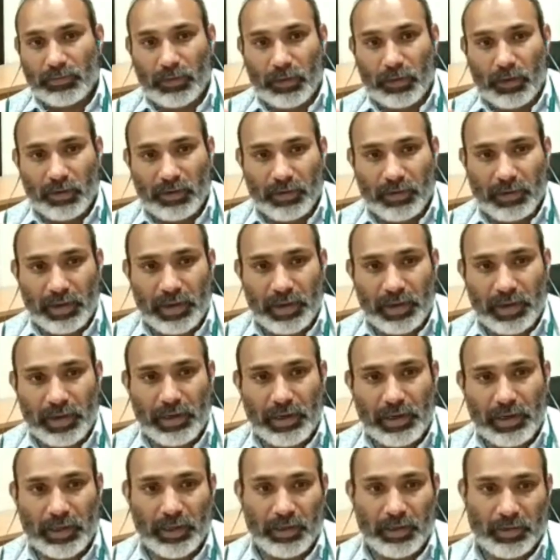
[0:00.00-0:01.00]

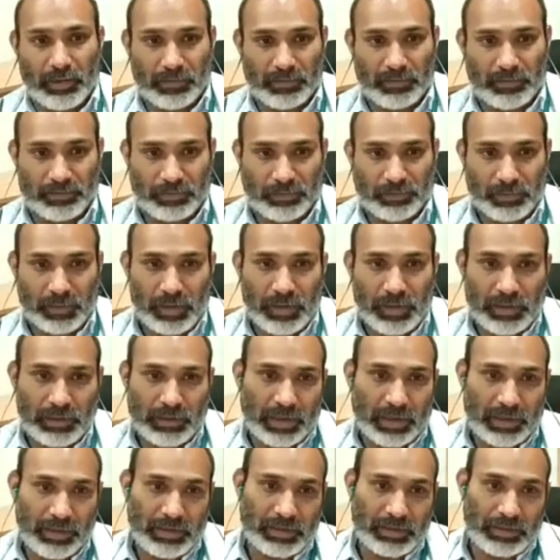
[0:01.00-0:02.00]
18, that
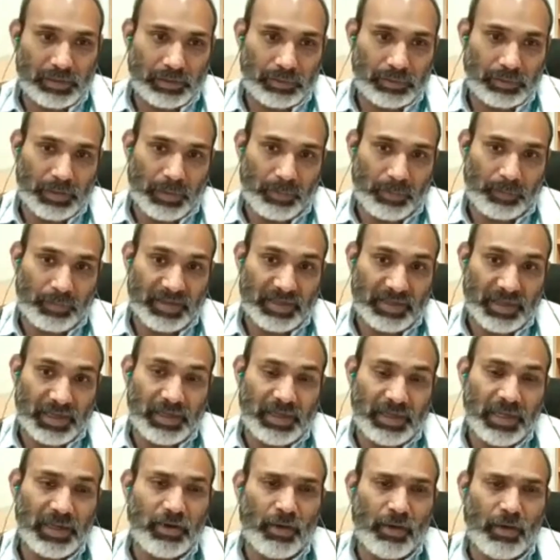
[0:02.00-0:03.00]
is the
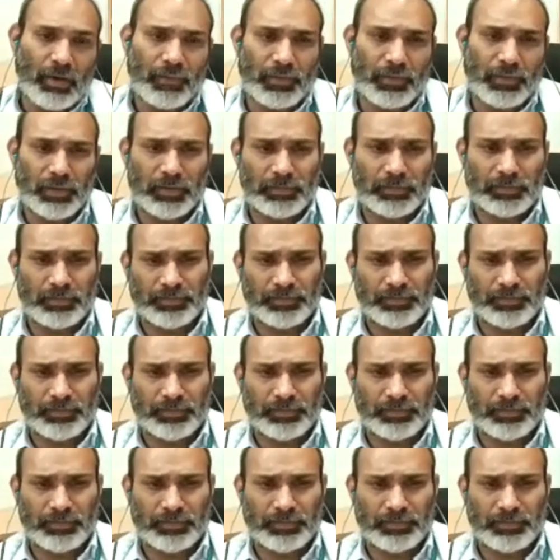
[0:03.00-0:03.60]
presenting of